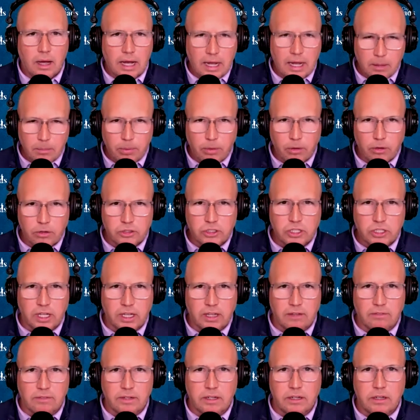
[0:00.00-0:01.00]
I'm Paul
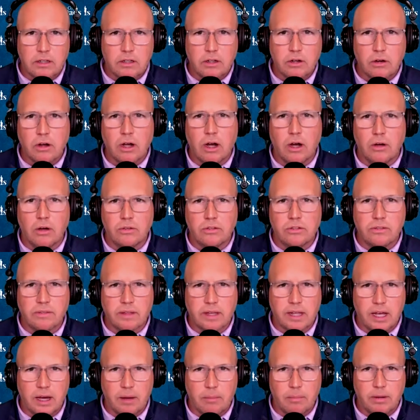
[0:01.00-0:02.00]
Sullivan, your host of the
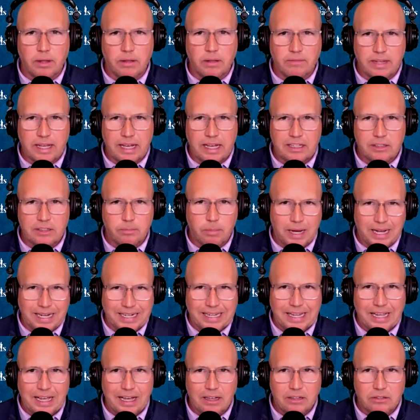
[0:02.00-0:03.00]
Company of Dads
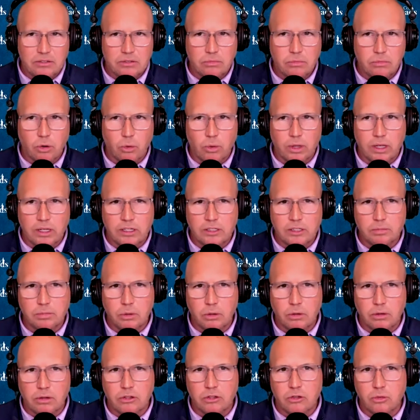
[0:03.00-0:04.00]
podcast, where we
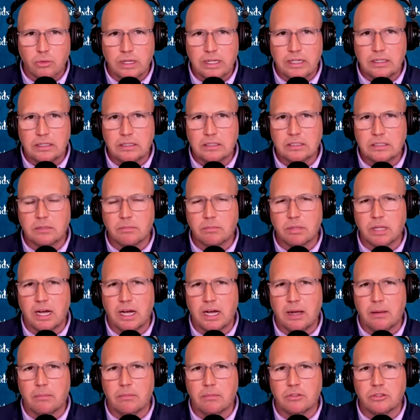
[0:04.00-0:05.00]
explore the sweet,
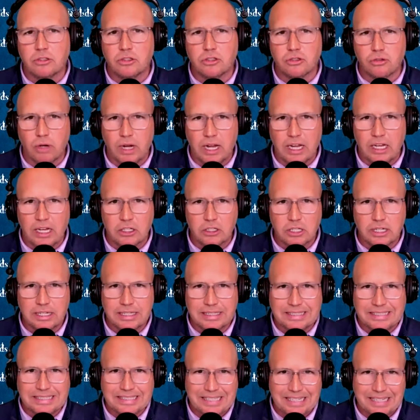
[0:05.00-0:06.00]
sublime, strange,
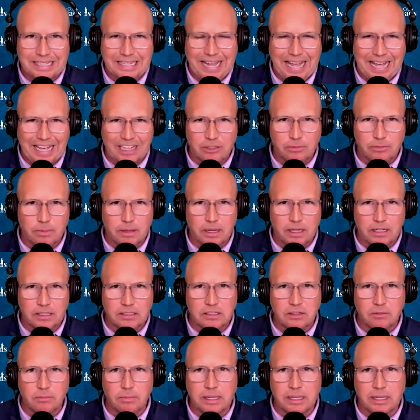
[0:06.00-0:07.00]
and silly aspects
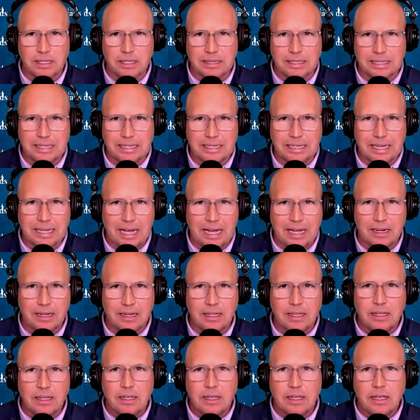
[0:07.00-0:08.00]
of being a lead dad
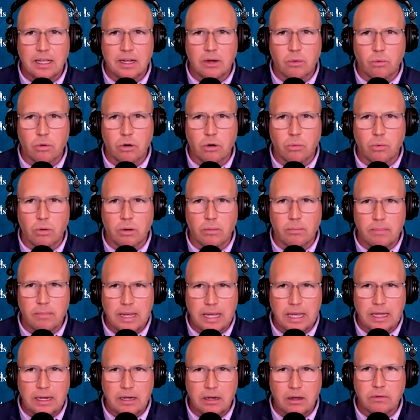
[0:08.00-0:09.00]
in a world where
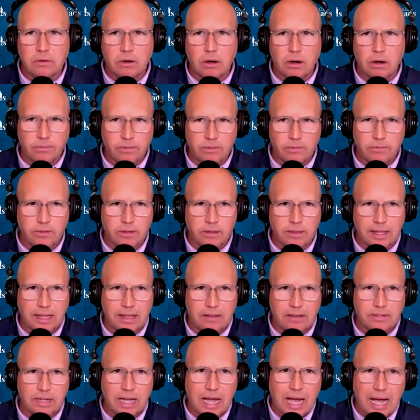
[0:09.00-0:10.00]
men often feel they
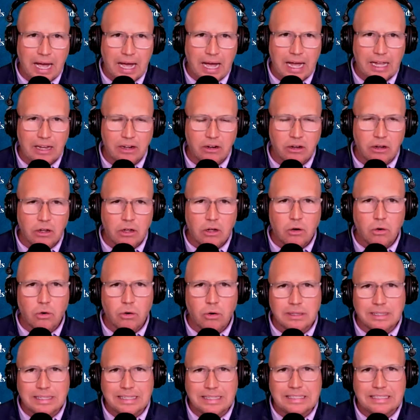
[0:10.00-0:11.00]
have to hide or
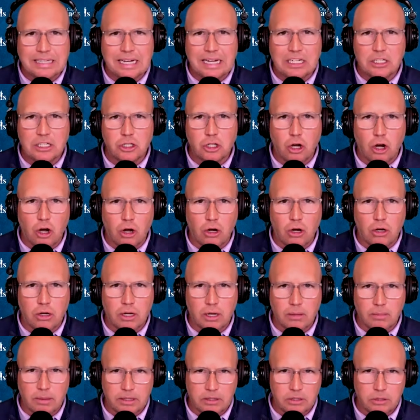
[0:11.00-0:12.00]
at least not talk
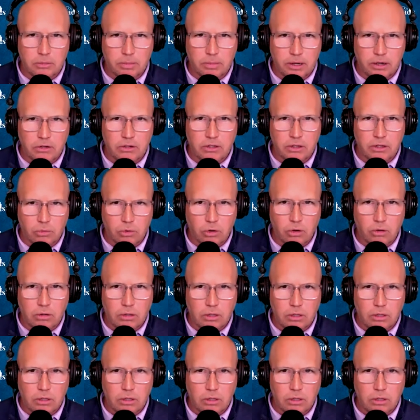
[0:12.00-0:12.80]
about their parenting role.